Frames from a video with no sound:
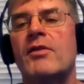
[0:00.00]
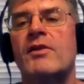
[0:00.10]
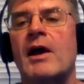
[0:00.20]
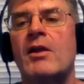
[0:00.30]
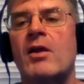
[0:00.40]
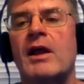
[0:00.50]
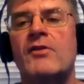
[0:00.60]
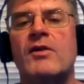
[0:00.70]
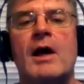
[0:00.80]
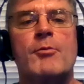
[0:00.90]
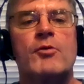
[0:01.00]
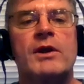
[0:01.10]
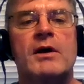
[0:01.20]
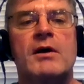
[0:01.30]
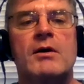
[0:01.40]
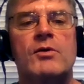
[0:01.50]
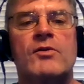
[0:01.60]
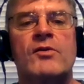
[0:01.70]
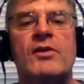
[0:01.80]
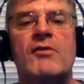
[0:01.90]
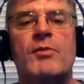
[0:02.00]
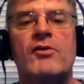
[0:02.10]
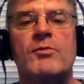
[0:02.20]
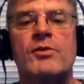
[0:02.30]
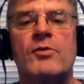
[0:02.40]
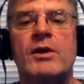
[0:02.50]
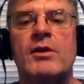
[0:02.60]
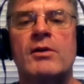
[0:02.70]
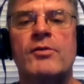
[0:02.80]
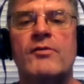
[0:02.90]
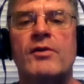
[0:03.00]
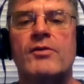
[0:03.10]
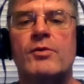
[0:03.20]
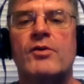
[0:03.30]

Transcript: The dialogue ends in aporia, which is a state of puzzlement or inconclusiveness,